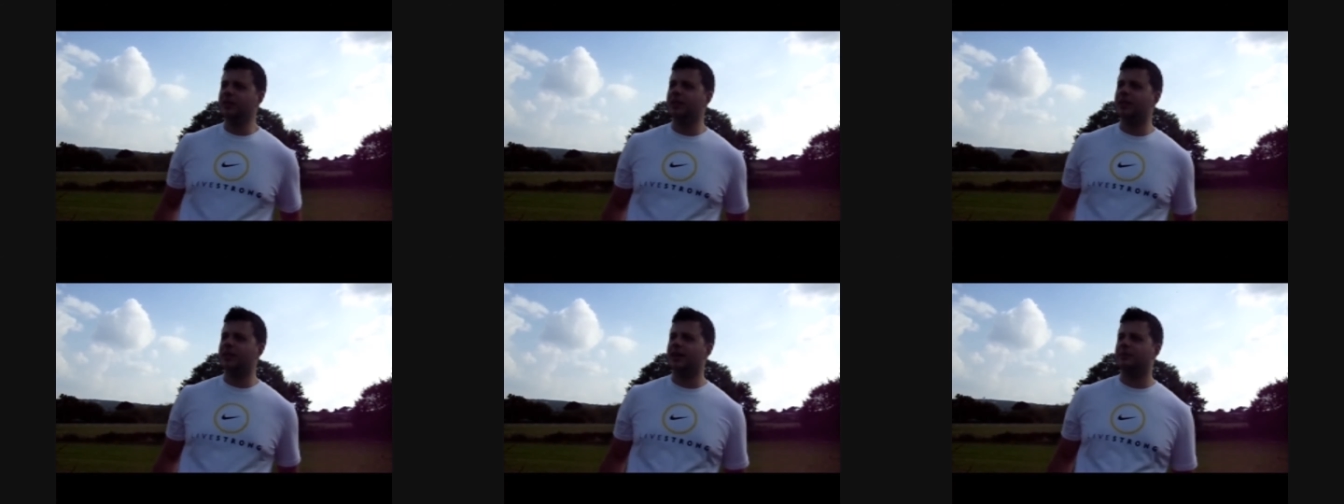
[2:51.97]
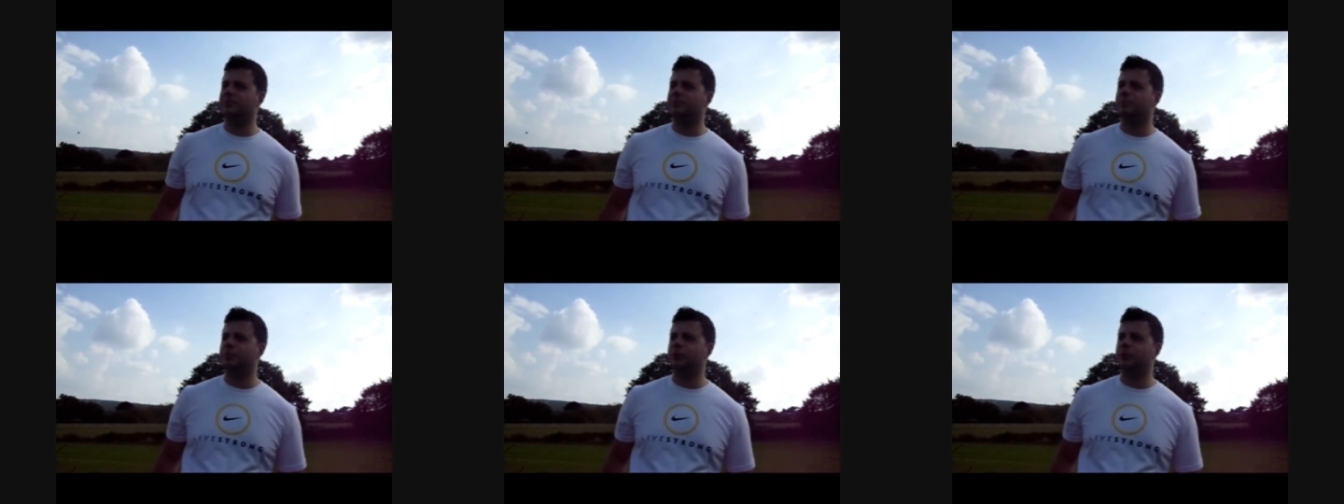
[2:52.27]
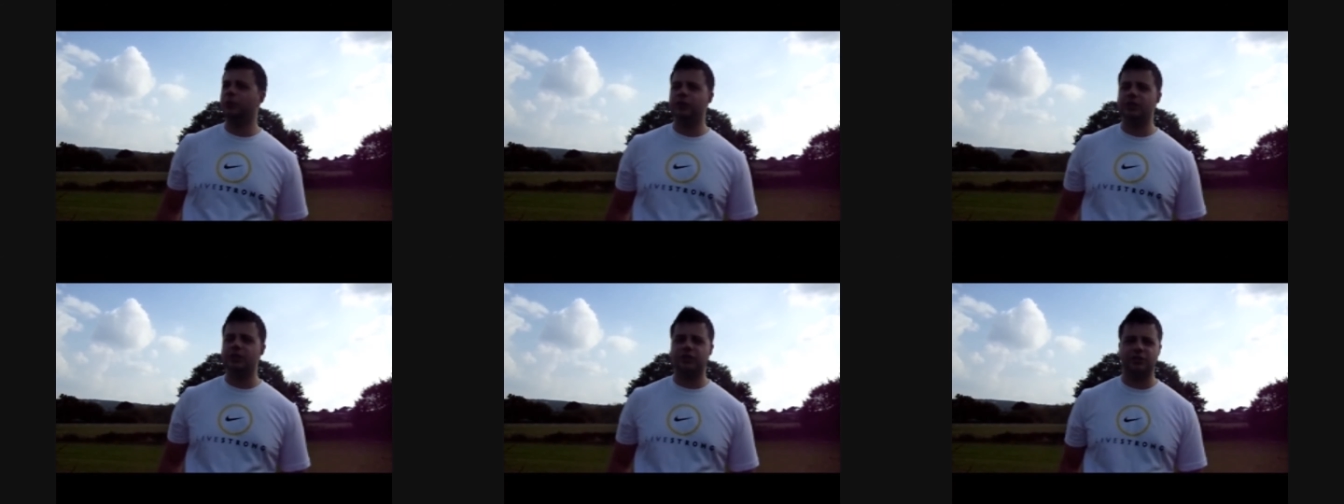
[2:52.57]
Uh, I
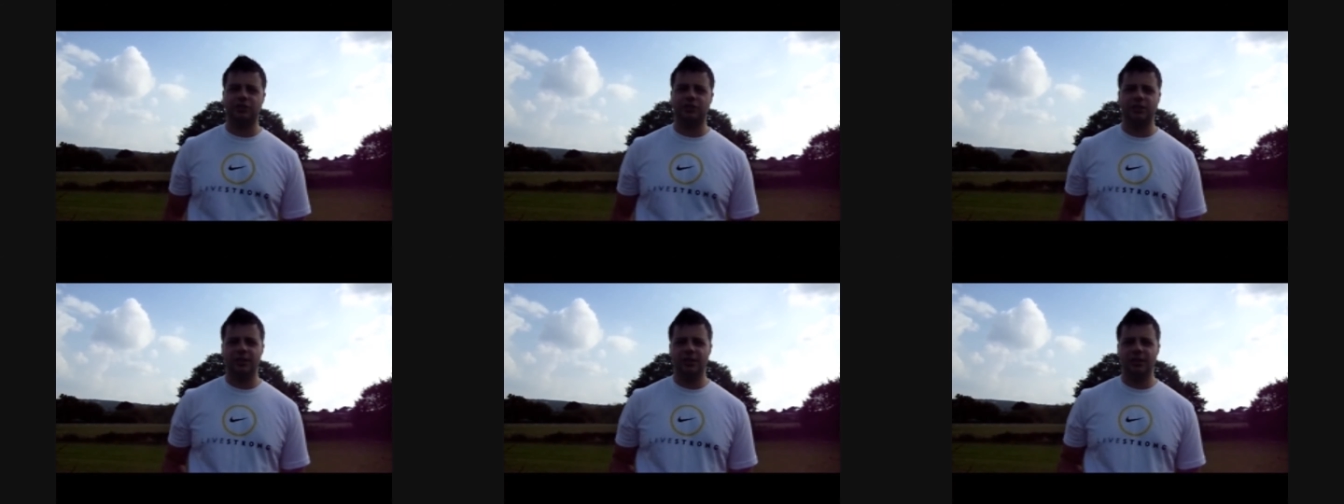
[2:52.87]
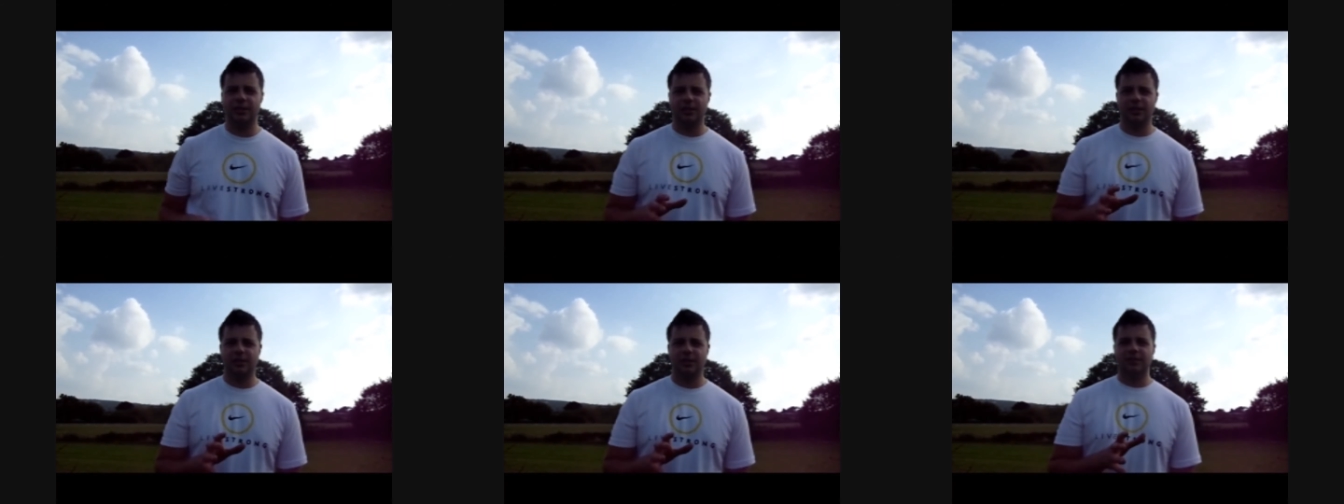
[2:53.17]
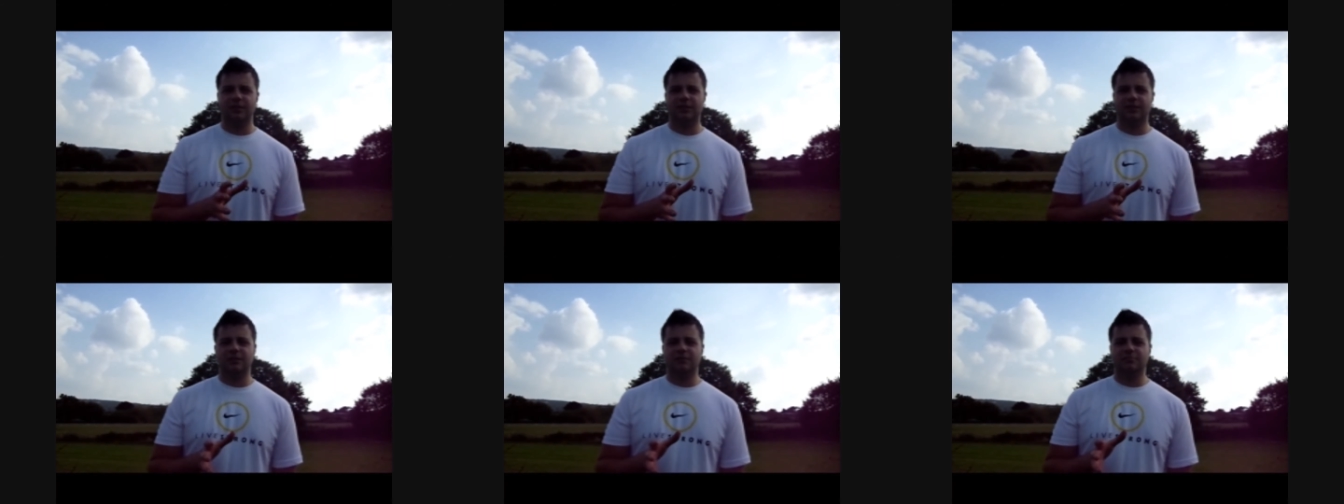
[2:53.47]
put this
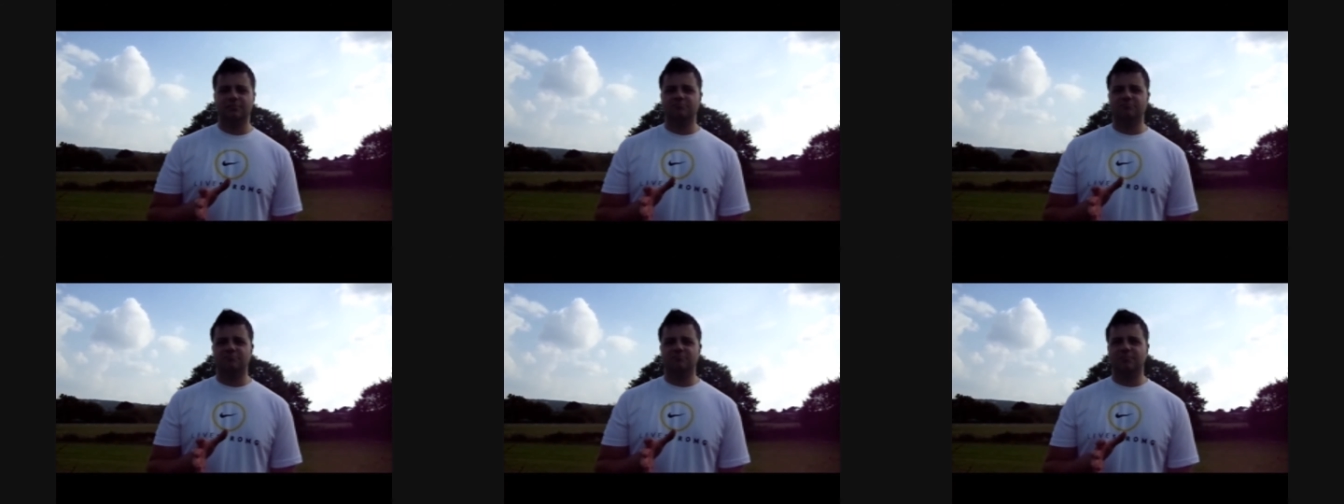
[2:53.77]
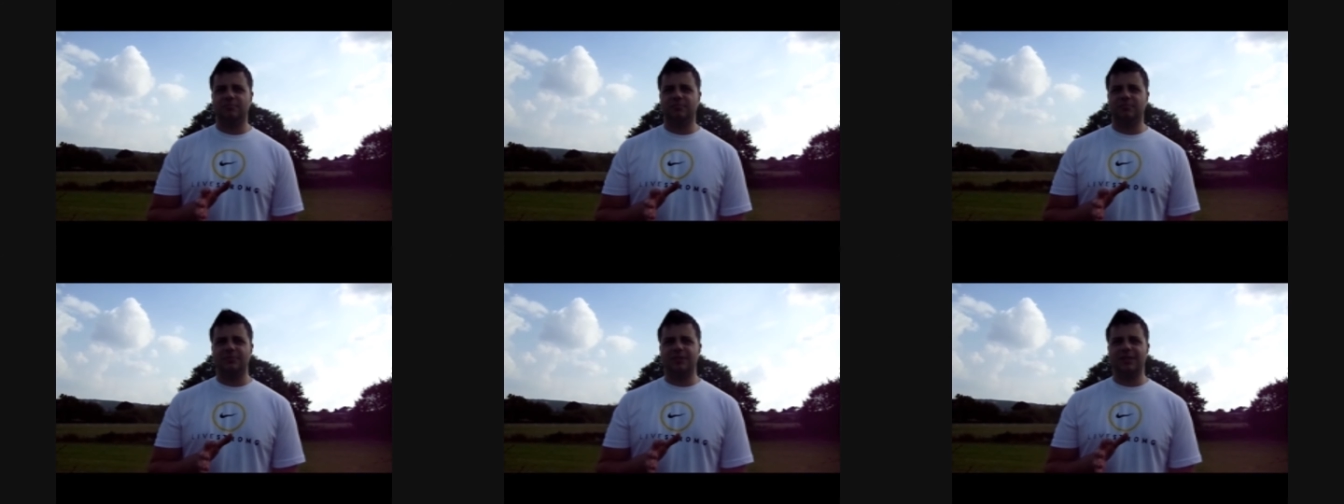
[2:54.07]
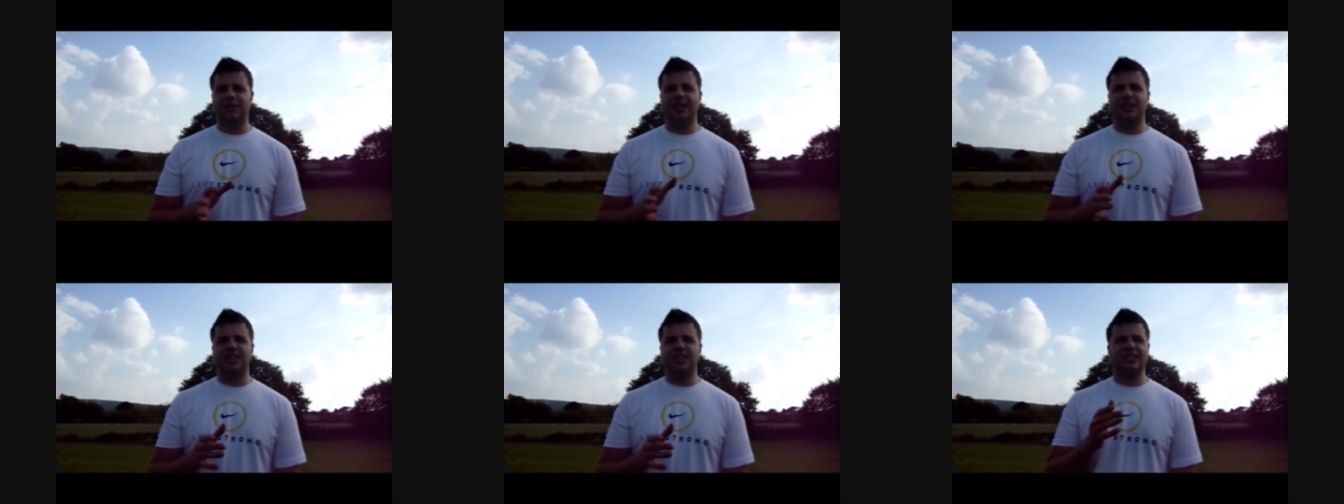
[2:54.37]

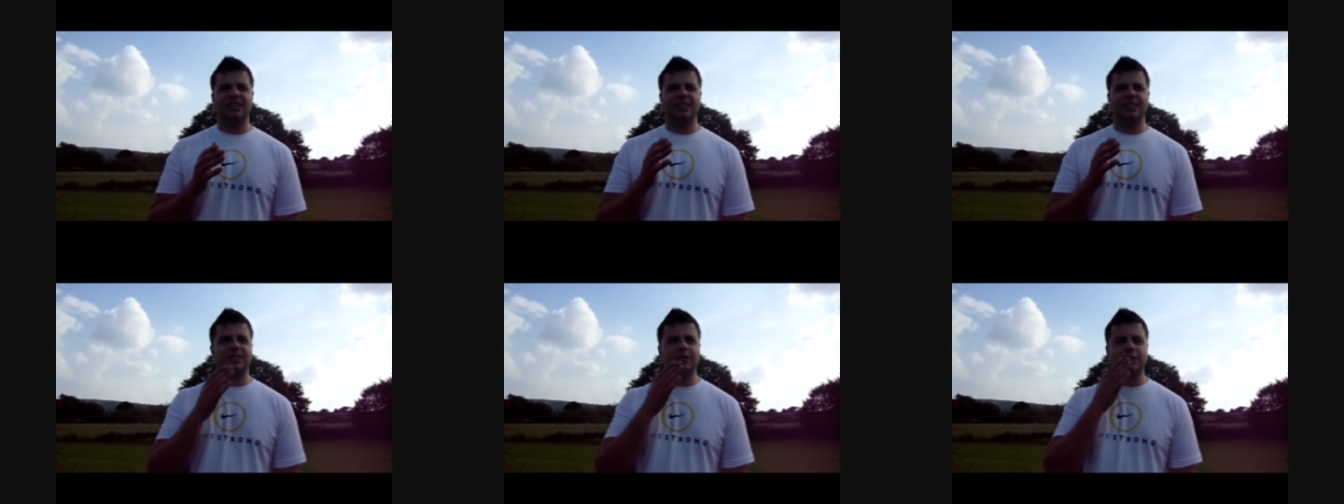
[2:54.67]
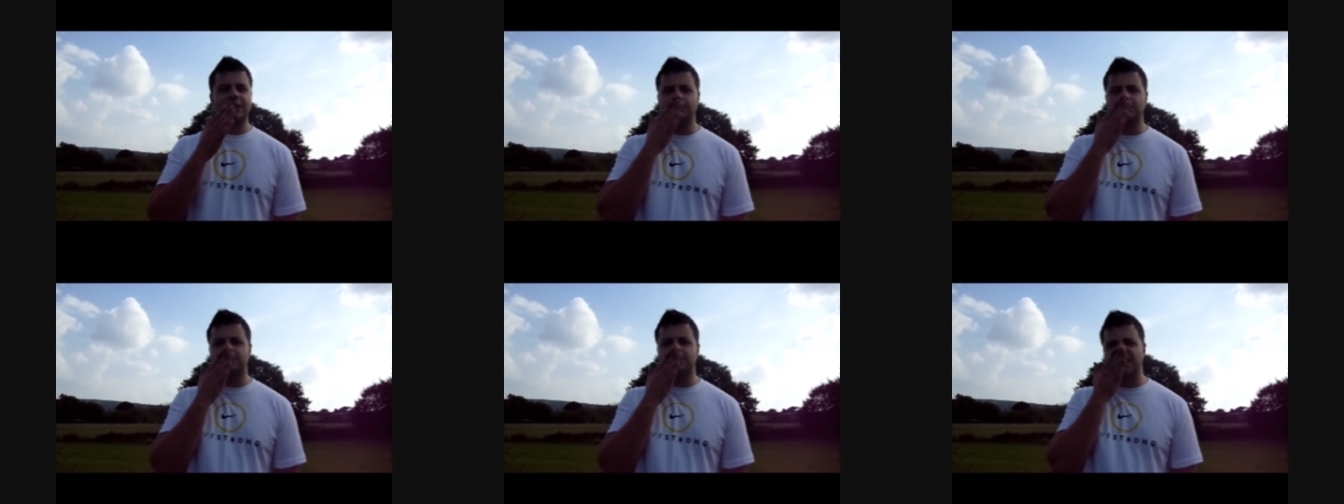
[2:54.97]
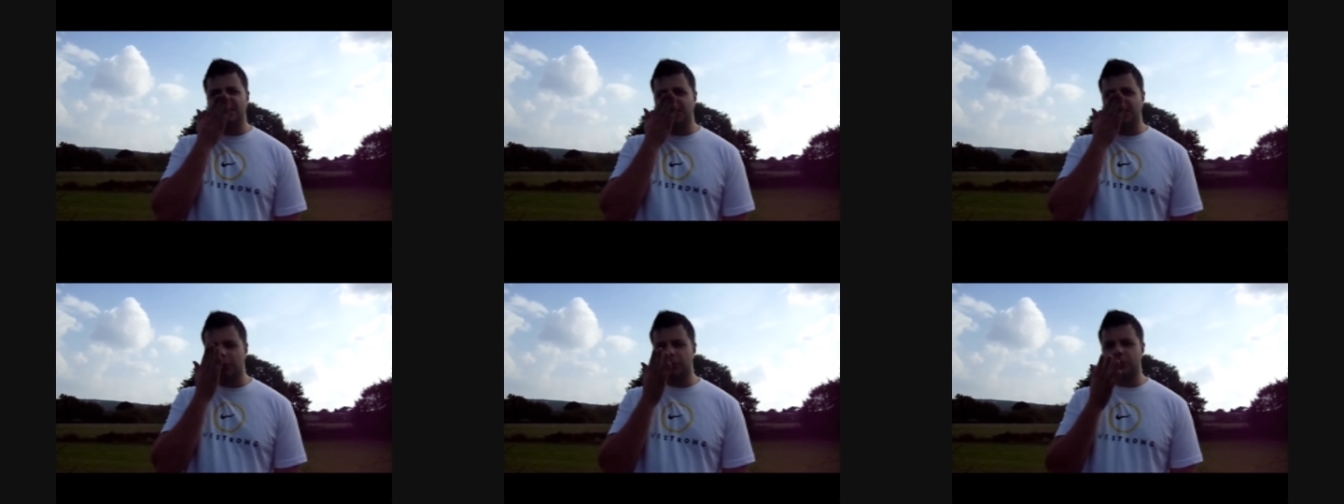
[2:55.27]
into terms
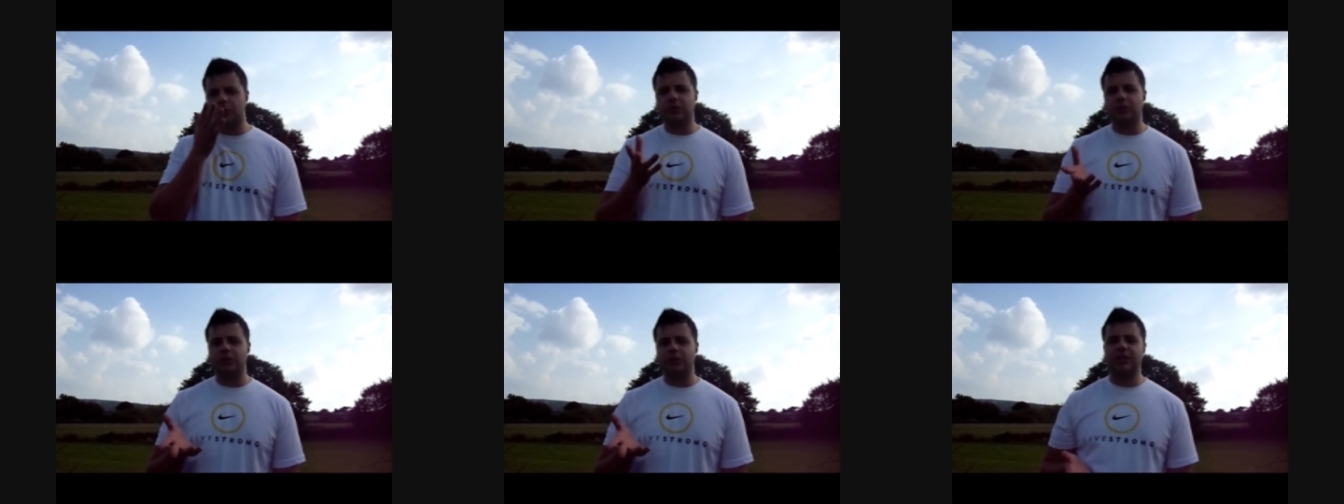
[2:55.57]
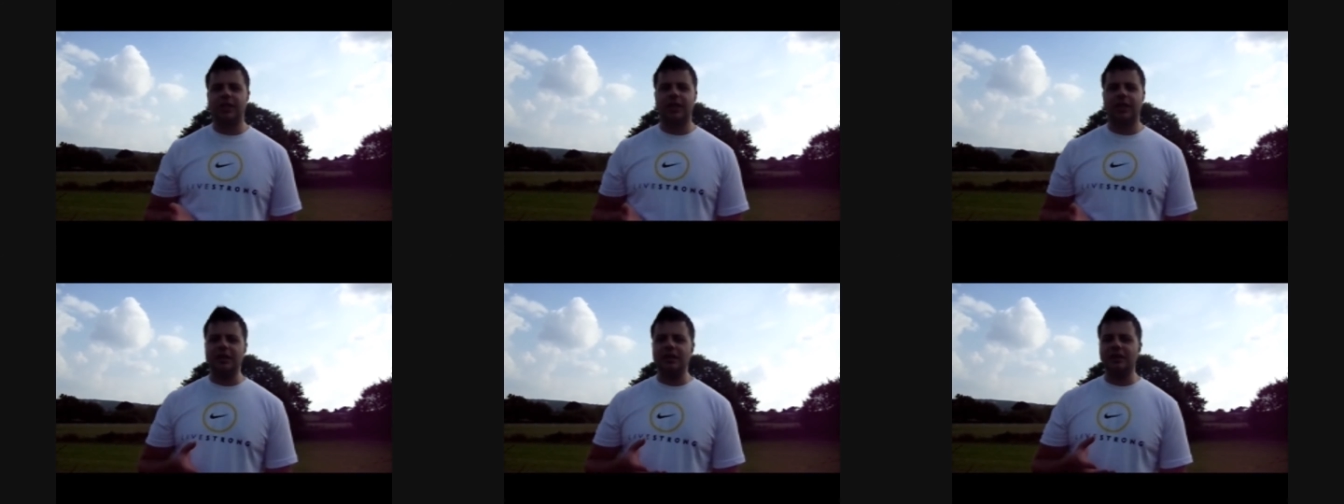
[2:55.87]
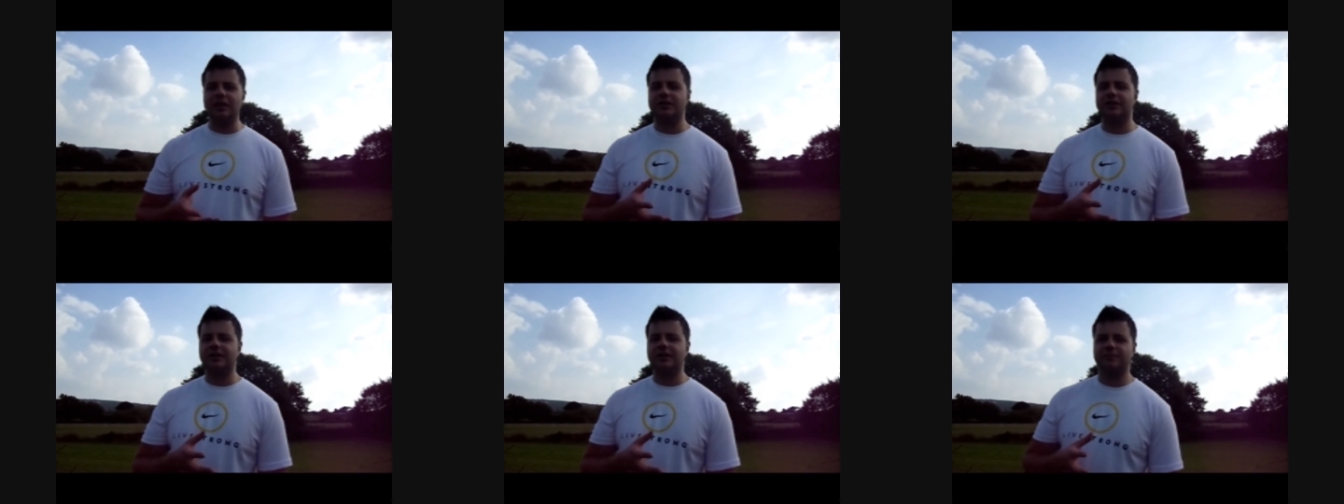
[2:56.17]
that you would
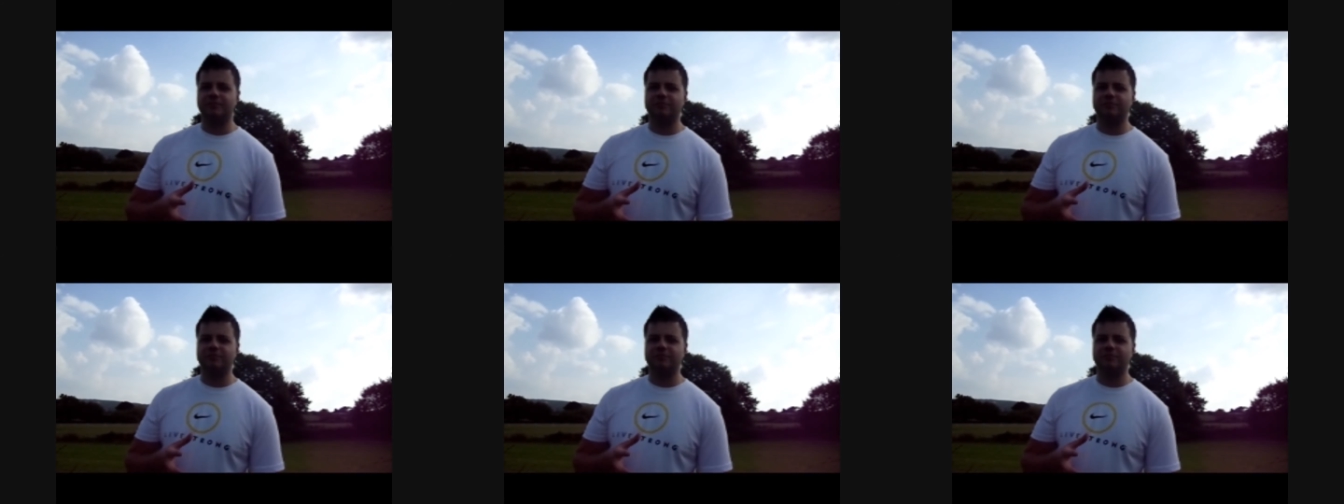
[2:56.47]
understand.